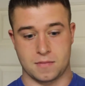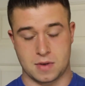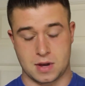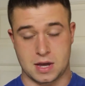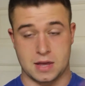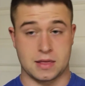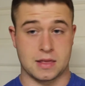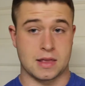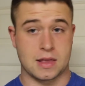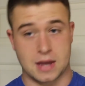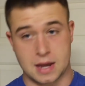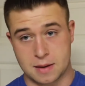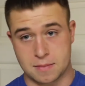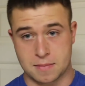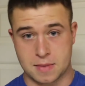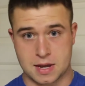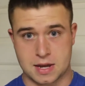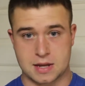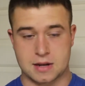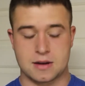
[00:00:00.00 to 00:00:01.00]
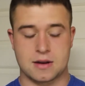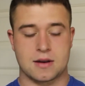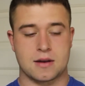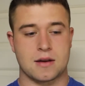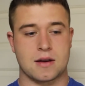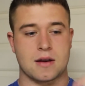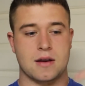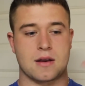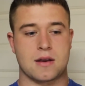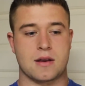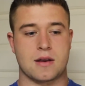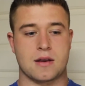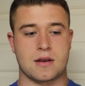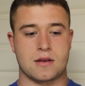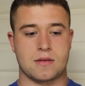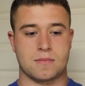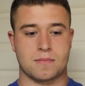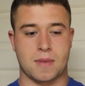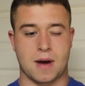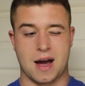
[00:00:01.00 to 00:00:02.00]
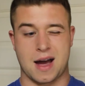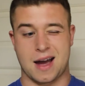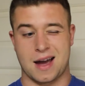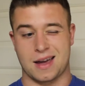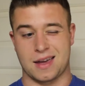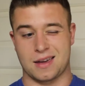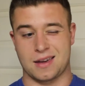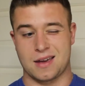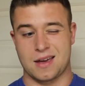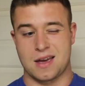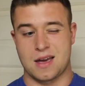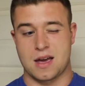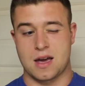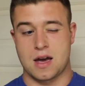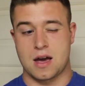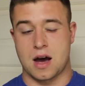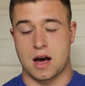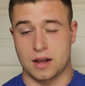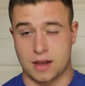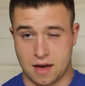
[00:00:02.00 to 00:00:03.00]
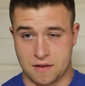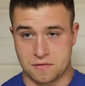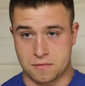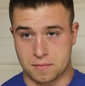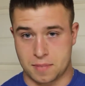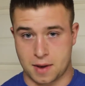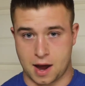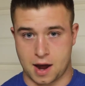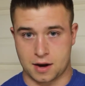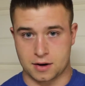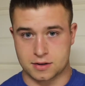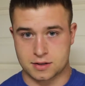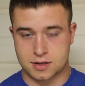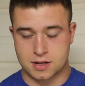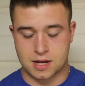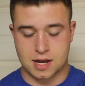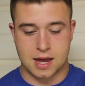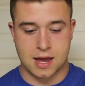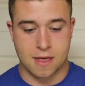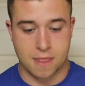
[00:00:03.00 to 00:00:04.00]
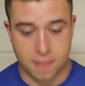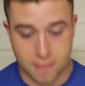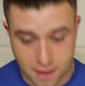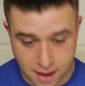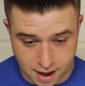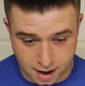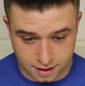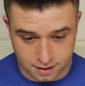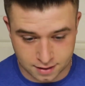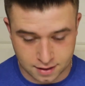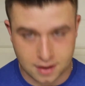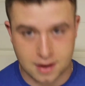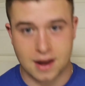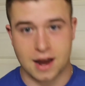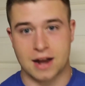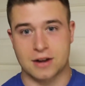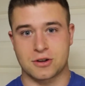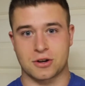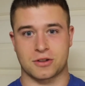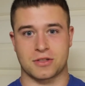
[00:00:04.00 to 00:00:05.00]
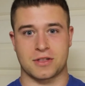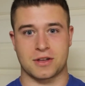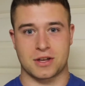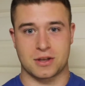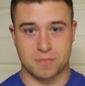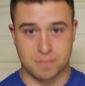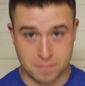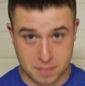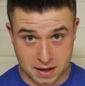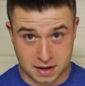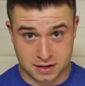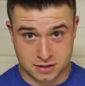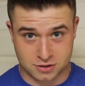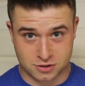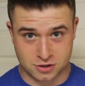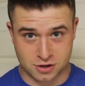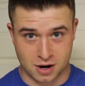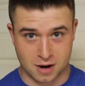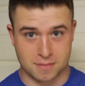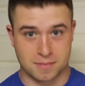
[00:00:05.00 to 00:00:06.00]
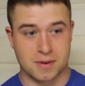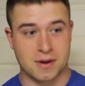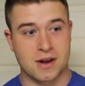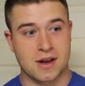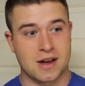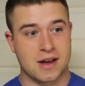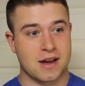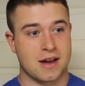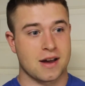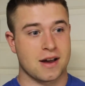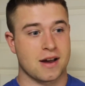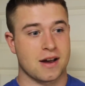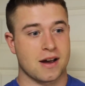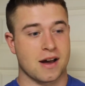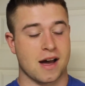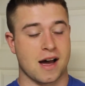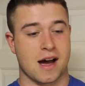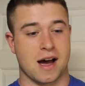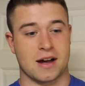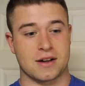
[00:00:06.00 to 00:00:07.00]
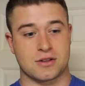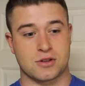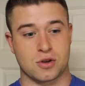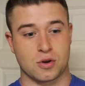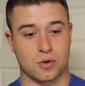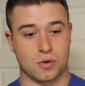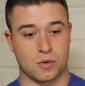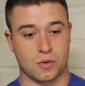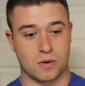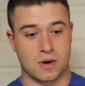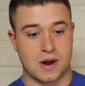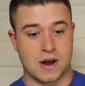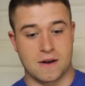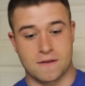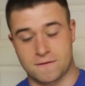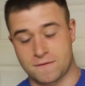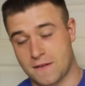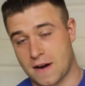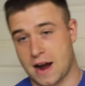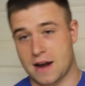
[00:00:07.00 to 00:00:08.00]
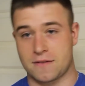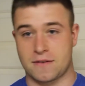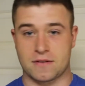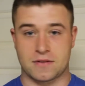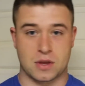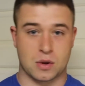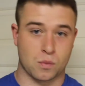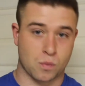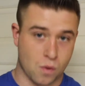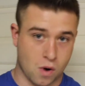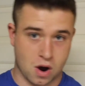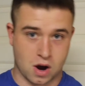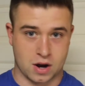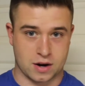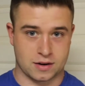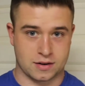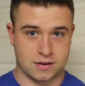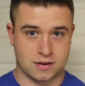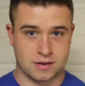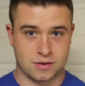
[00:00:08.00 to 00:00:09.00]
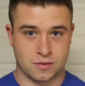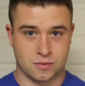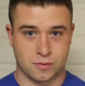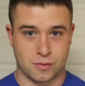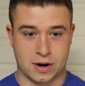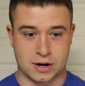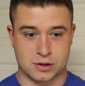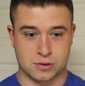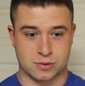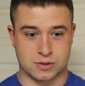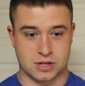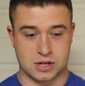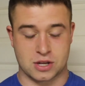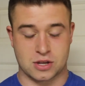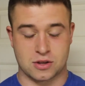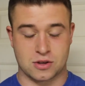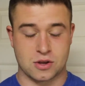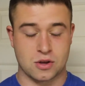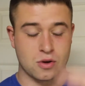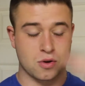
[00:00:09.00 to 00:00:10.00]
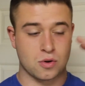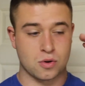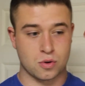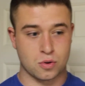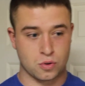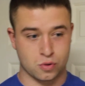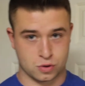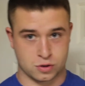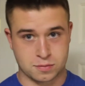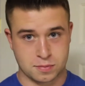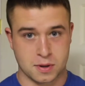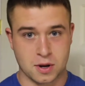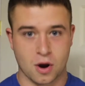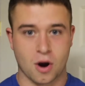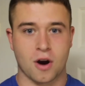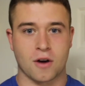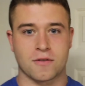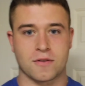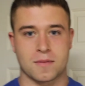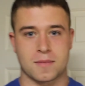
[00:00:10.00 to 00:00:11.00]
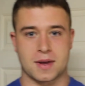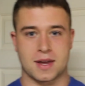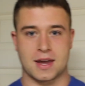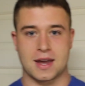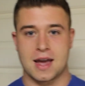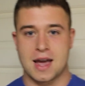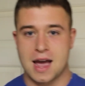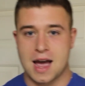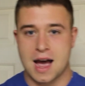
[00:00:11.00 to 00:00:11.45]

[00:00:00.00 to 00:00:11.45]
in meet by 11 pounds. Then I took the biggest jump to 551, which was a huge PR for me.